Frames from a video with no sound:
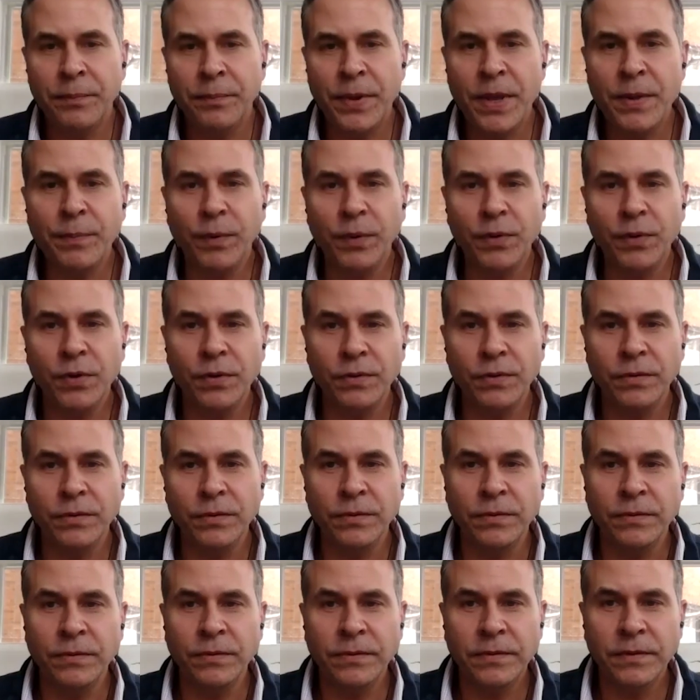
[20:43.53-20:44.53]
people
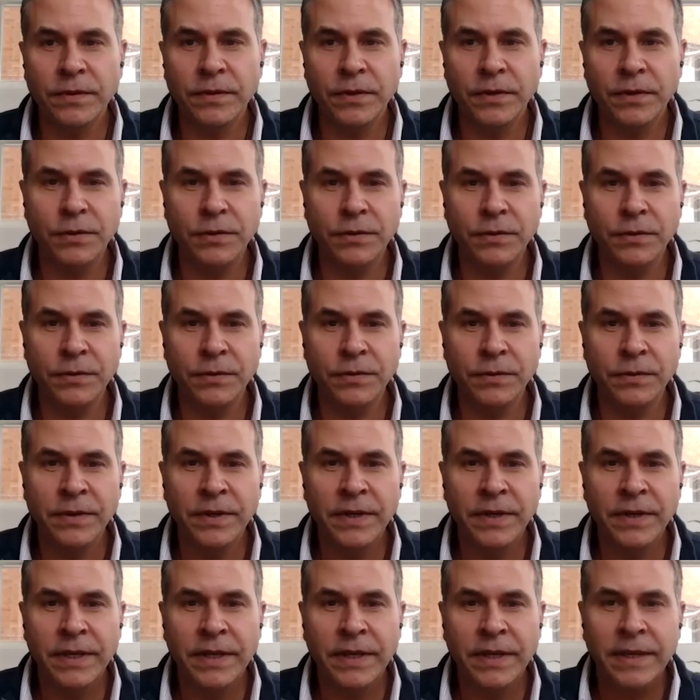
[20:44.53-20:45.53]
who who
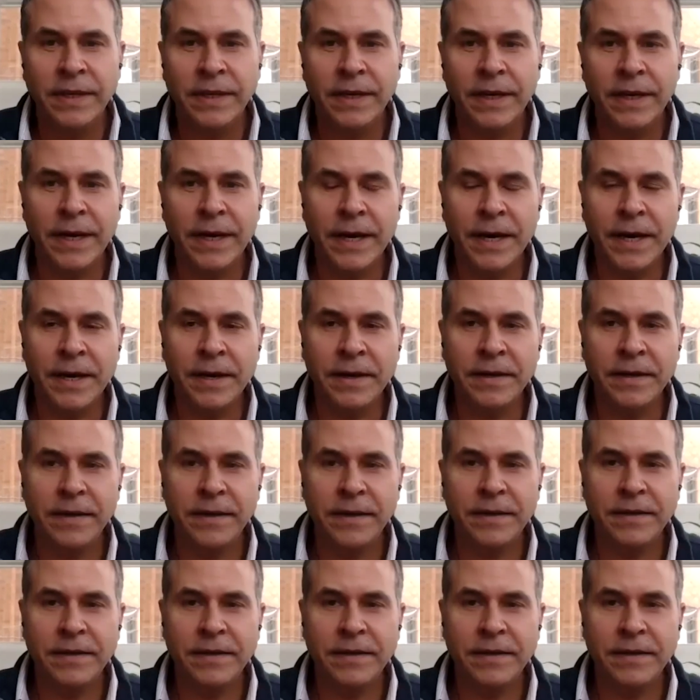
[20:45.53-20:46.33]
uh,